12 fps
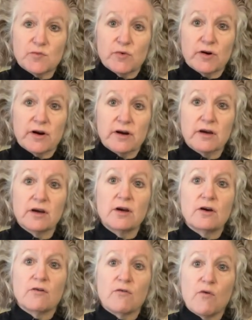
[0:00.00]
work
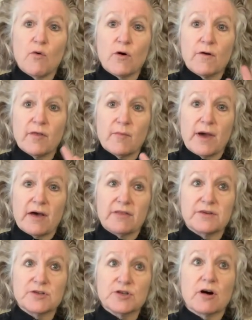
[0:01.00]
for the mouth
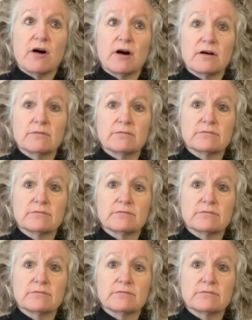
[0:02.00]
and jaw.